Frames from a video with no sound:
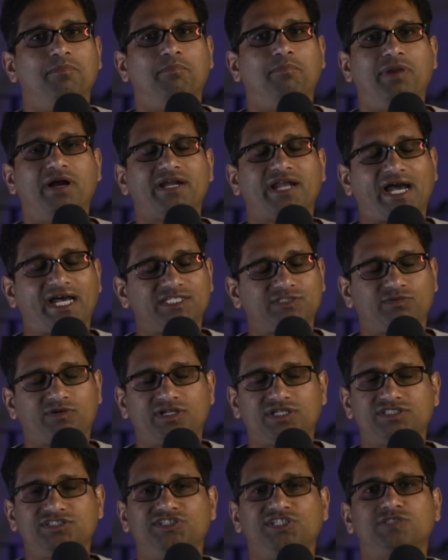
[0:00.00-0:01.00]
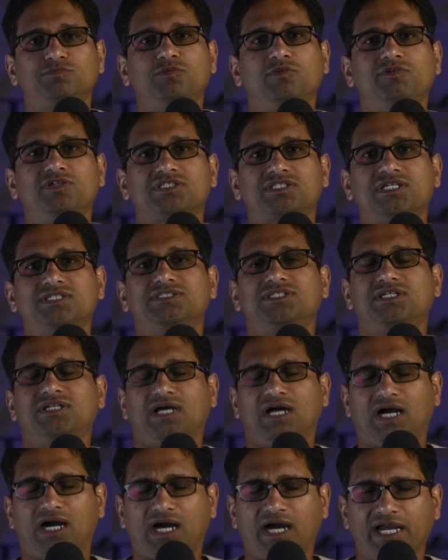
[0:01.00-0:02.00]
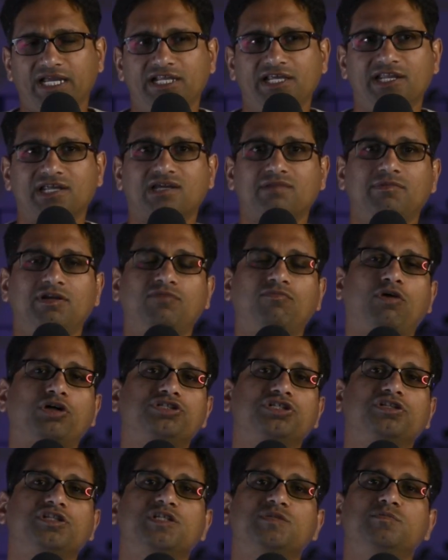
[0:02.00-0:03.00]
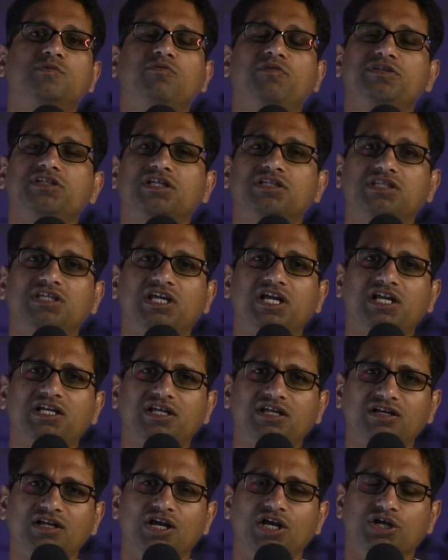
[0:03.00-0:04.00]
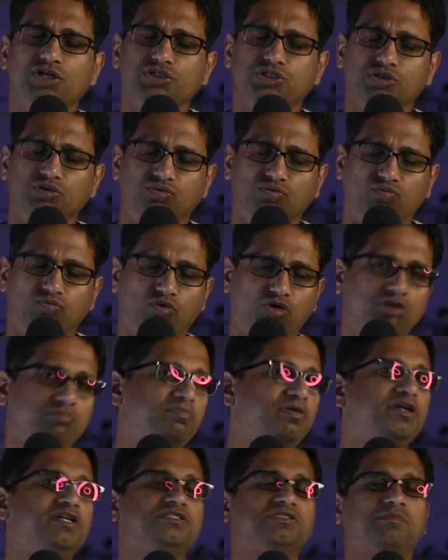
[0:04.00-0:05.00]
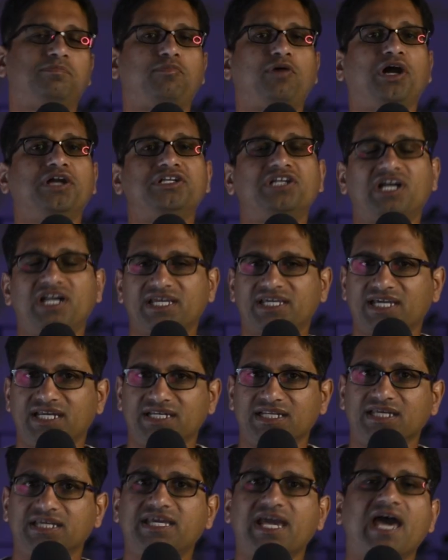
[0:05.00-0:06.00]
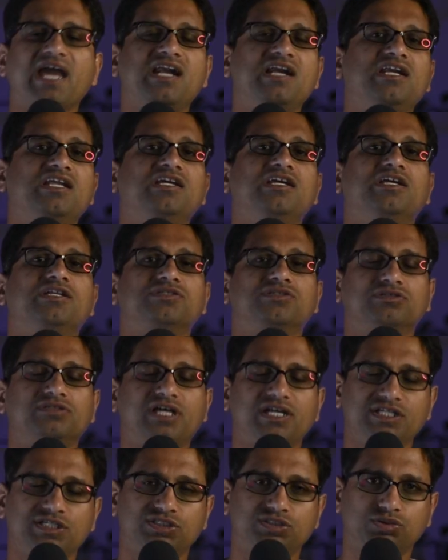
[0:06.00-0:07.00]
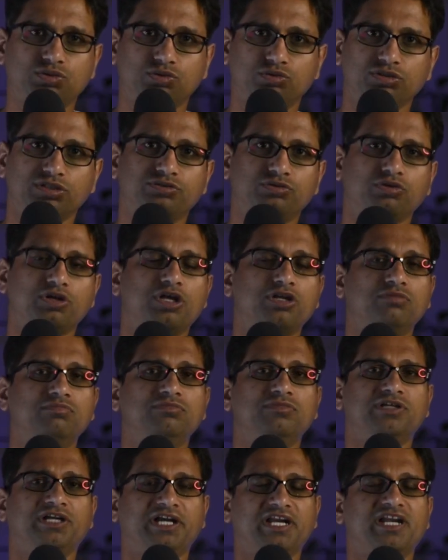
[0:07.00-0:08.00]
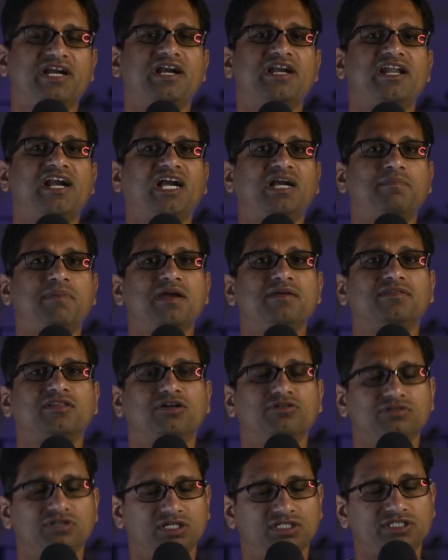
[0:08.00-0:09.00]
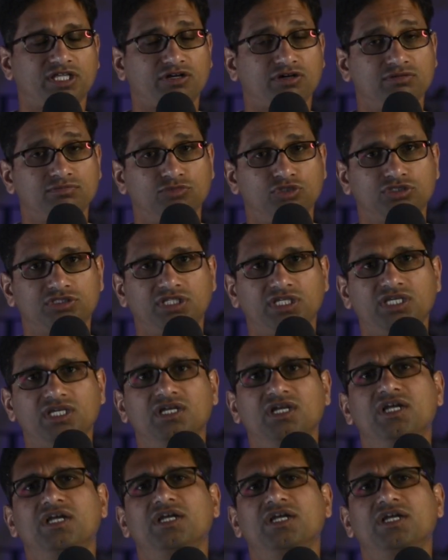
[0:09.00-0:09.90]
But as far as this movie is concerned, highly recommend watching this movie in the theater. You won't be disappointed. I can guarantee it. So that is Thudarum, written and directed by Tharun Moorthy.